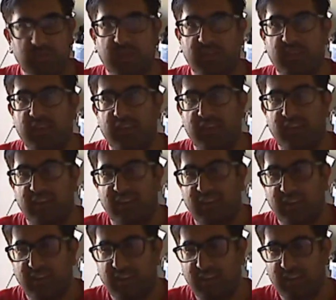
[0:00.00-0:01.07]
I think.
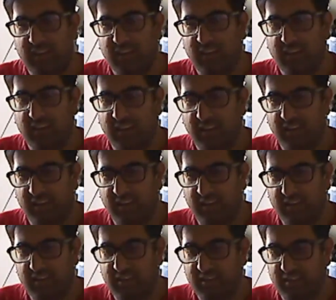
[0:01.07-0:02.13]

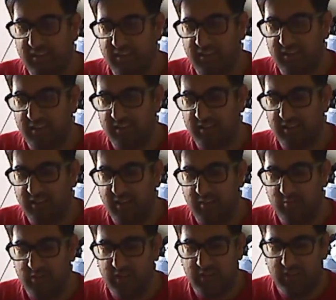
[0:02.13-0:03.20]
And I
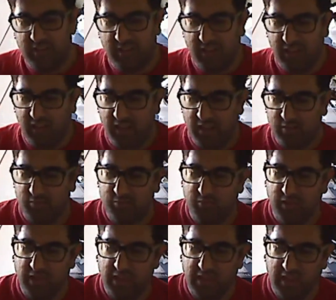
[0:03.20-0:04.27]
mean, it's
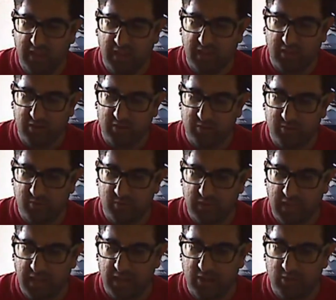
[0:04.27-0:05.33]
funny how
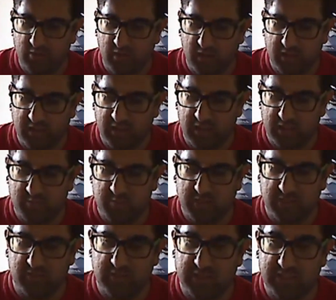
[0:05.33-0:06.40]
now, I think it's
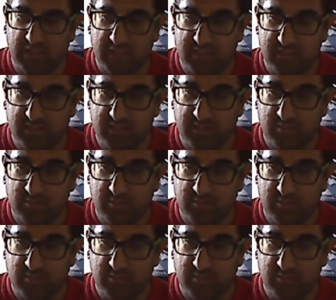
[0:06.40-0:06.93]
because of the attention.